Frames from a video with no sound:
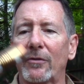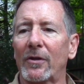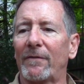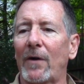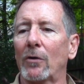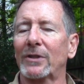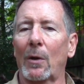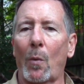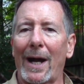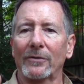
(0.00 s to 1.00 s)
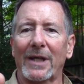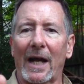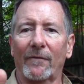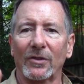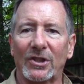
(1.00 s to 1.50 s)
to the folks at
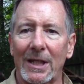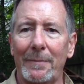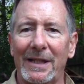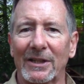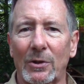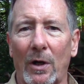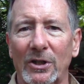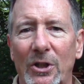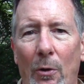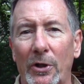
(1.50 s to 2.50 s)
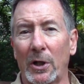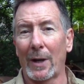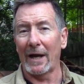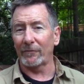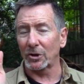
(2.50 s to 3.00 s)
WowTac for sending me this so I can show it to
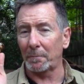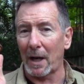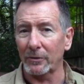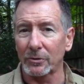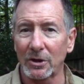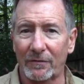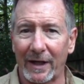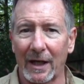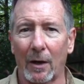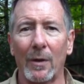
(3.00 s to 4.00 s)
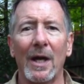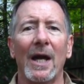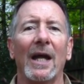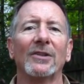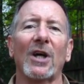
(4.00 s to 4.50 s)
you, and for sponsoring this video.
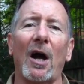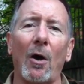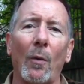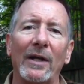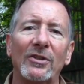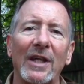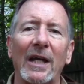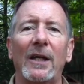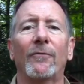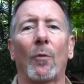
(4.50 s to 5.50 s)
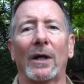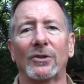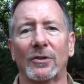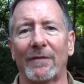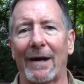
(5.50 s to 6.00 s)
And as always, thank you for
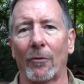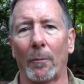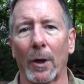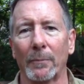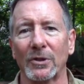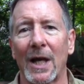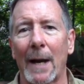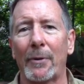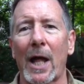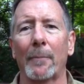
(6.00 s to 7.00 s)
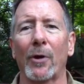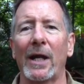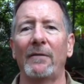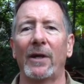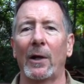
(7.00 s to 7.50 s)
watching Survival on Purpose. I put out a
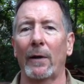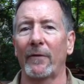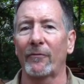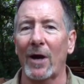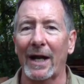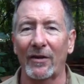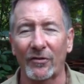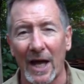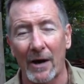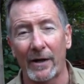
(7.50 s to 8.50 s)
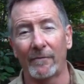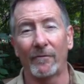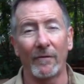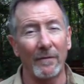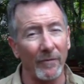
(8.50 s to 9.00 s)
brand new video every Friday, Saturday,
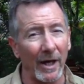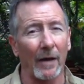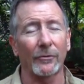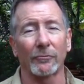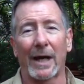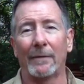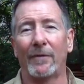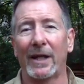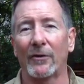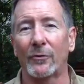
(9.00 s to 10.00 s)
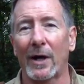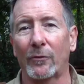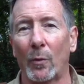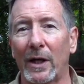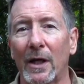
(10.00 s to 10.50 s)
and very often random videos
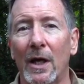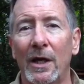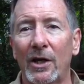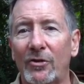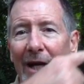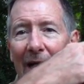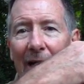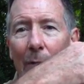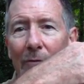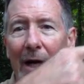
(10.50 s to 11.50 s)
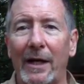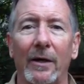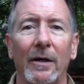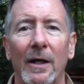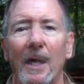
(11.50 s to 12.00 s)
throughout the week. You can check out a new one right here.